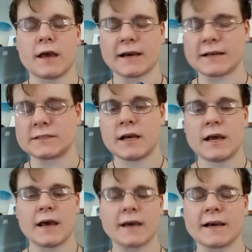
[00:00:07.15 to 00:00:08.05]
And guys,
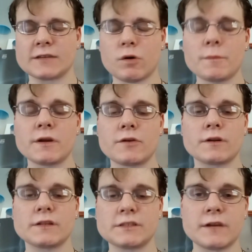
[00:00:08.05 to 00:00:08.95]
and guys, what we're gonna be
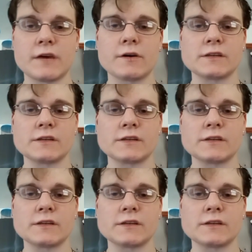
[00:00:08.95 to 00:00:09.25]
doing in this video